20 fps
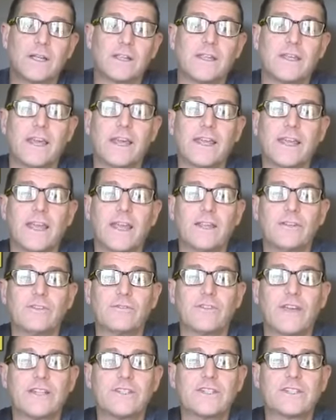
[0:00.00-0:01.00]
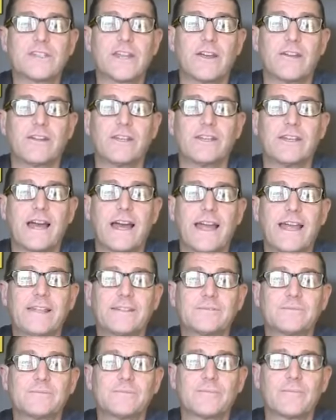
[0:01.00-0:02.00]
kick in your vegetarian diet,
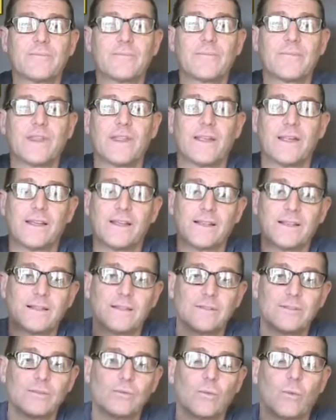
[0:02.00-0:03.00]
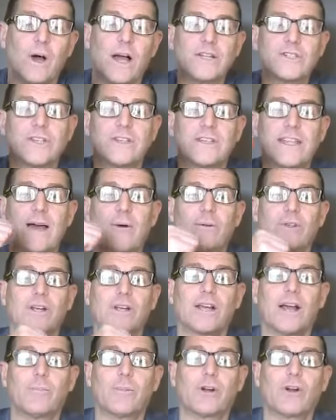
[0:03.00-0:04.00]
wash it down with a
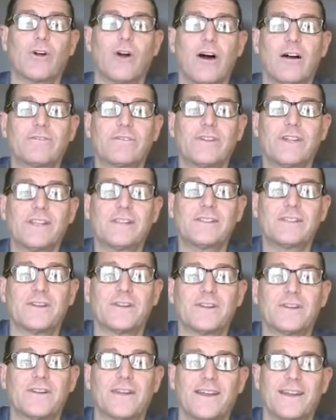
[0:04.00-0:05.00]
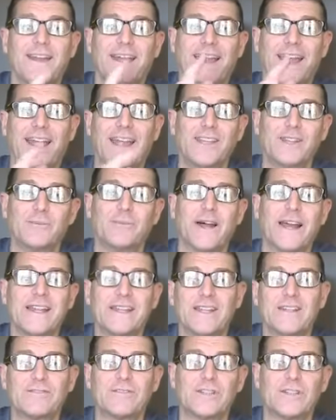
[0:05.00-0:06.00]
cup of coffee, and you might
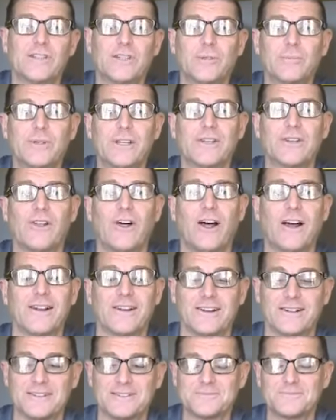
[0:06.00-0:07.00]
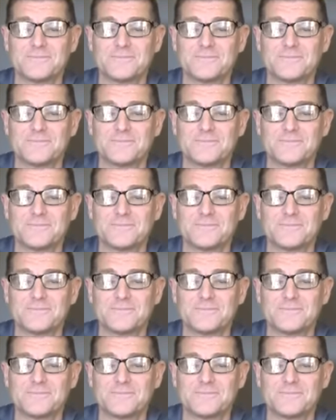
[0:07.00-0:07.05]
live a little bit longer.